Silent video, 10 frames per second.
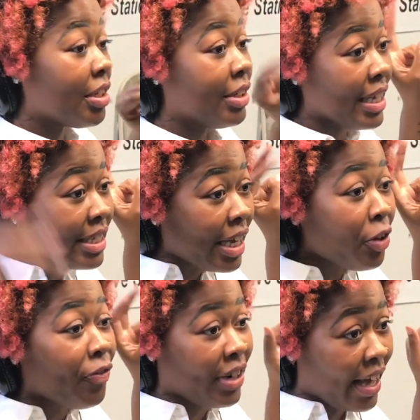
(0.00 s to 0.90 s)
they
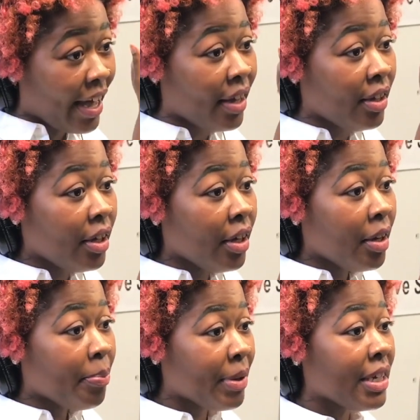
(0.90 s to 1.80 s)
settle for
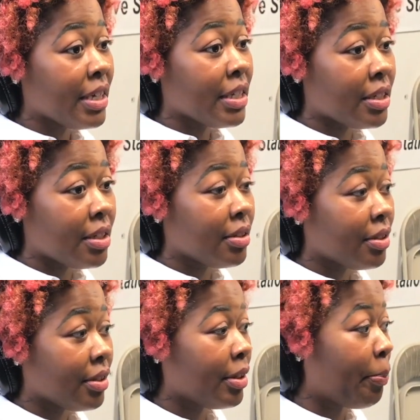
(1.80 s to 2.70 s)
that because
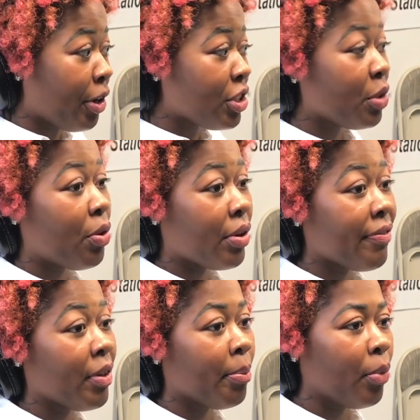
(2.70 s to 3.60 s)
the person won't
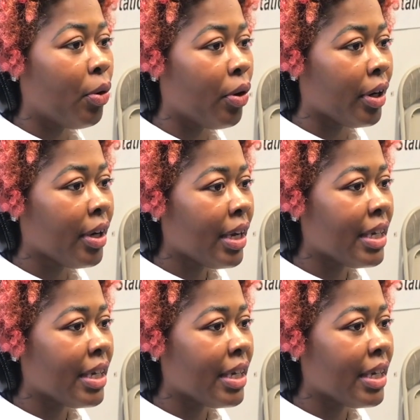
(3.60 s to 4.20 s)
give them more,